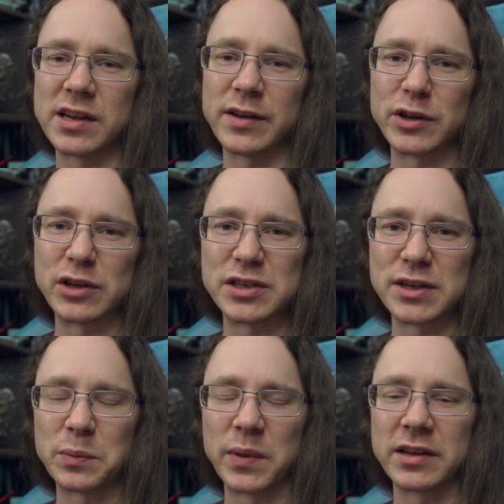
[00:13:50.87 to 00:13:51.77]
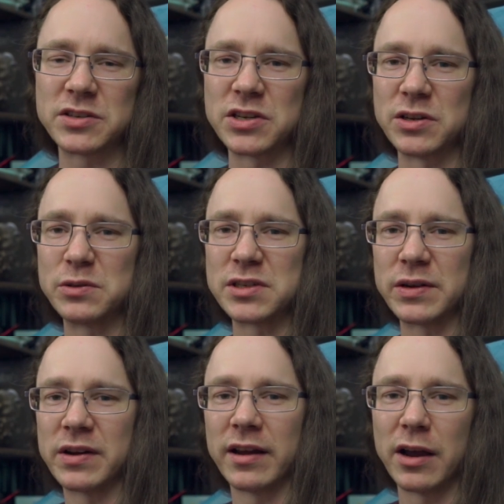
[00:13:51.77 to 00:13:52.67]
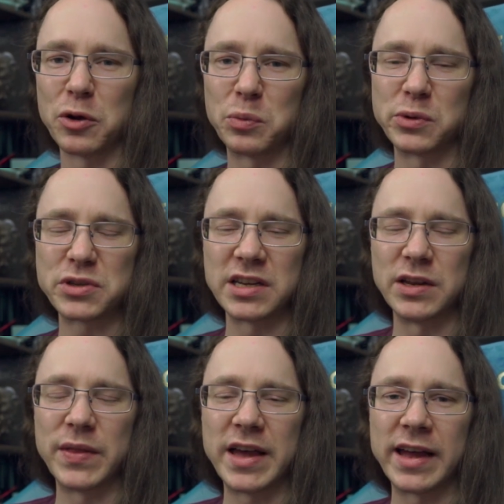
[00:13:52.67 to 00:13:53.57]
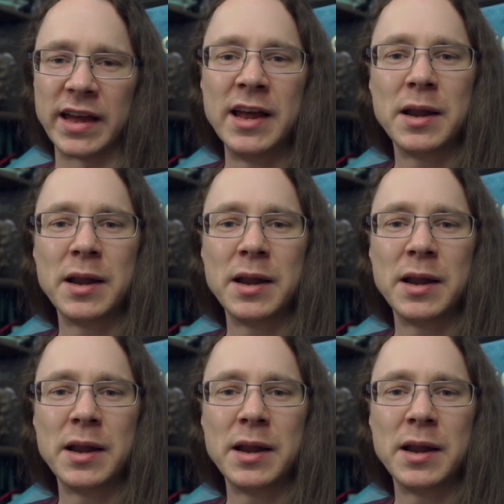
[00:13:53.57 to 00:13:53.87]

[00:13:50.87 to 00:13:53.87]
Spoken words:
and having a good time with that too. So I hope we'll see you there.